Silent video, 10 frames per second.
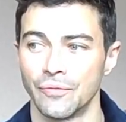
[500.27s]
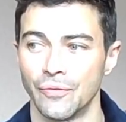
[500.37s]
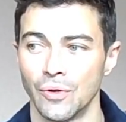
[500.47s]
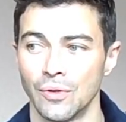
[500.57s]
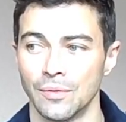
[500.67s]

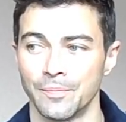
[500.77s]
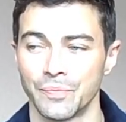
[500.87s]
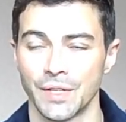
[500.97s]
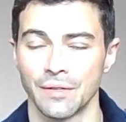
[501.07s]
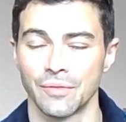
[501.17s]
full,
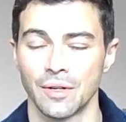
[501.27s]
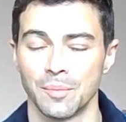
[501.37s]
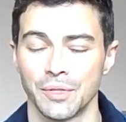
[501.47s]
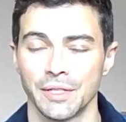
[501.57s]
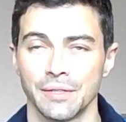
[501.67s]
like
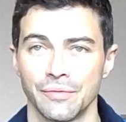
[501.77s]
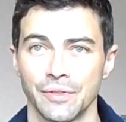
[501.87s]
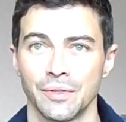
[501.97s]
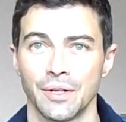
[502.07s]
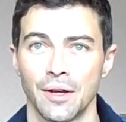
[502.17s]
completely
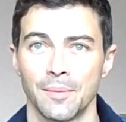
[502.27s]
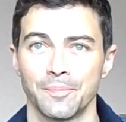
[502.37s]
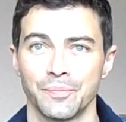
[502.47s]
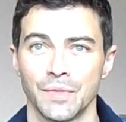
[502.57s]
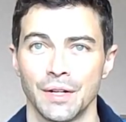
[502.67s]
filled up,
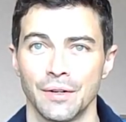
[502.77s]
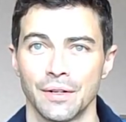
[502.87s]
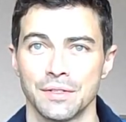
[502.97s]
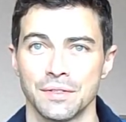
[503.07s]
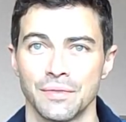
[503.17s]
you know,
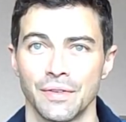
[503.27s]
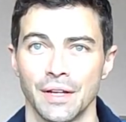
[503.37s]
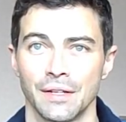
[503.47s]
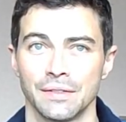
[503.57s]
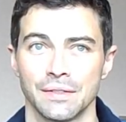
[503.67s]
because of the
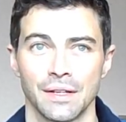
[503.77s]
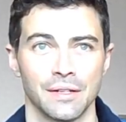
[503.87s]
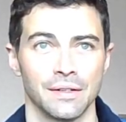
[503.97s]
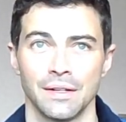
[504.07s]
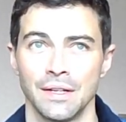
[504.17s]
fans. And
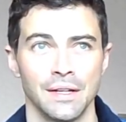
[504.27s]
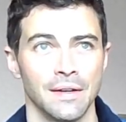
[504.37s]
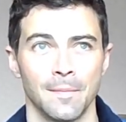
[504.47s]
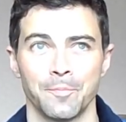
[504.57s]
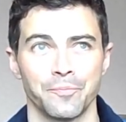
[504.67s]

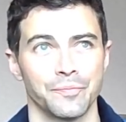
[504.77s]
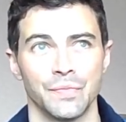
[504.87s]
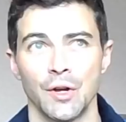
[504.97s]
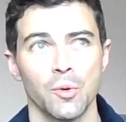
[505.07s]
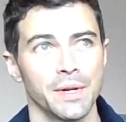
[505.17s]

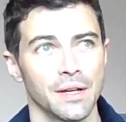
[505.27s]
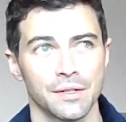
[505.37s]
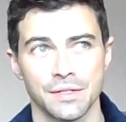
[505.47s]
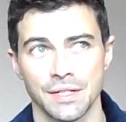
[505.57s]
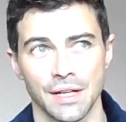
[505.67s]
nobody
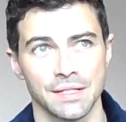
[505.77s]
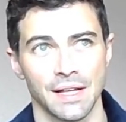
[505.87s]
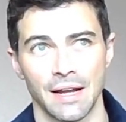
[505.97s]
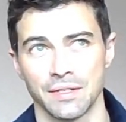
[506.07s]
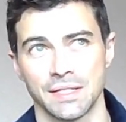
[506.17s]
understands
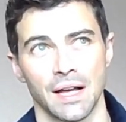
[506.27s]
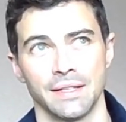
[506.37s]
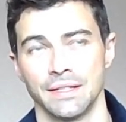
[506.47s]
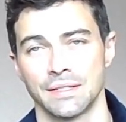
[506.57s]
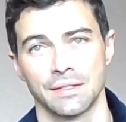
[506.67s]
that
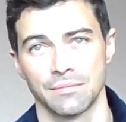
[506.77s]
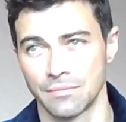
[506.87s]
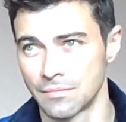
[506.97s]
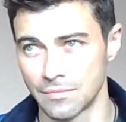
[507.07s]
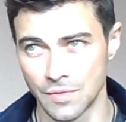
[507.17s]
outside this
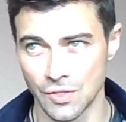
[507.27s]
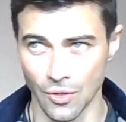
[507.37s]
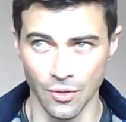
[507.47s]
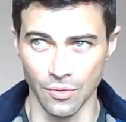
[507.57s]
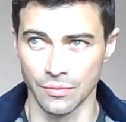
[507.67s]

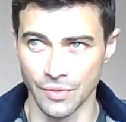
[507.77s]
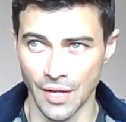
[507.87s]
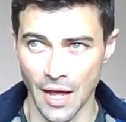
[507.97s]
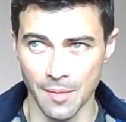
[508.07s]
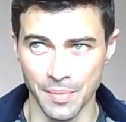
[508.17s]
circle. You
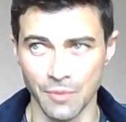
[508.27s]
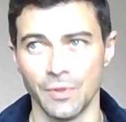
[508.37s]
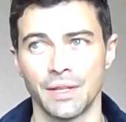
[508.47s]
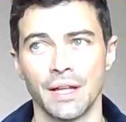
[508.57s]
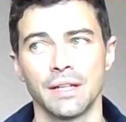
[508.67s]
got to be
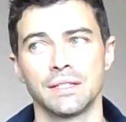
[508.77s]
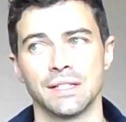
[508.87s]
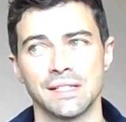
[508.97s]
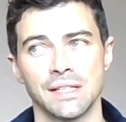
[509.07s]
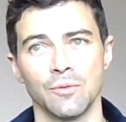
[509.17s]
within it to
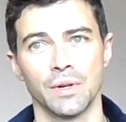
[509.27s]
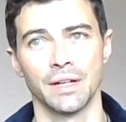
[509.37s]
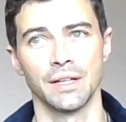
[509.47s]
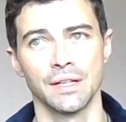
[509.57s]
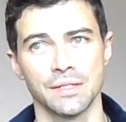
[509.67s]
see what
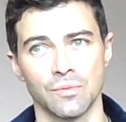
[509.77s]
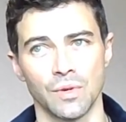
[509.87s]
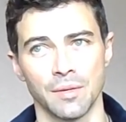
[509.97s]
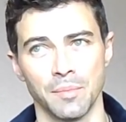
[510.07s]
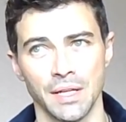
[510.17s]
it is and
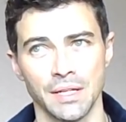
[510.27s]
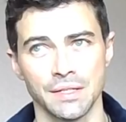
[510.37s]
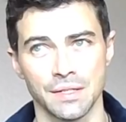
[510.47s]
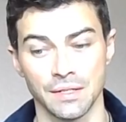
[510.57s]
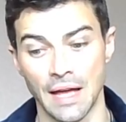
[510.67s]
what it
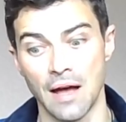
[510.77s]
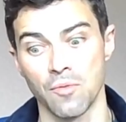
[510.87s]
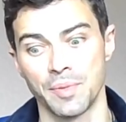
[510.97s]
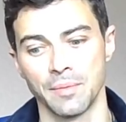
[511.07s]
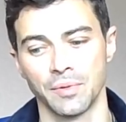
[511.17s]
means and how
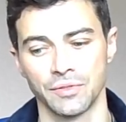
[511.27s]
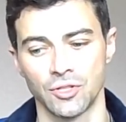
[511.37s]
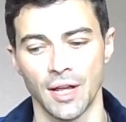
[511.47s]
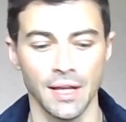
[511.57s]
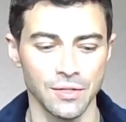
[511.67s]
people
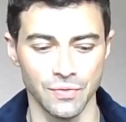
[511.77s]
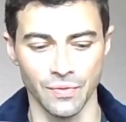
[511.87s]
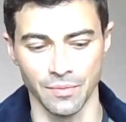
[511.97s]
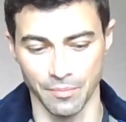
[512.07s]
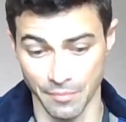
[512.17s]
change.
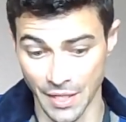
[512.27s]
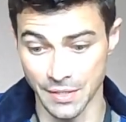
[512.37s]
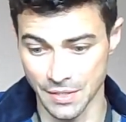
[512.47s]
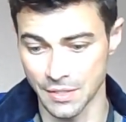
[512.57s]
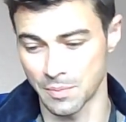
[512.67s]
For
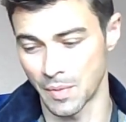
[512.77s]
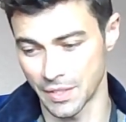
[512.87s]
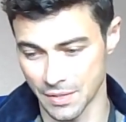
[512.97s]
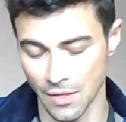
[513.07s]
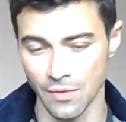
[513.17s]
instance,
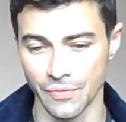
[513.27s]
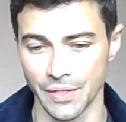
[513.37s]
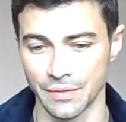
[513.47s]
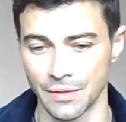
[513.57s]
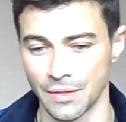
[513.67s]
myself, like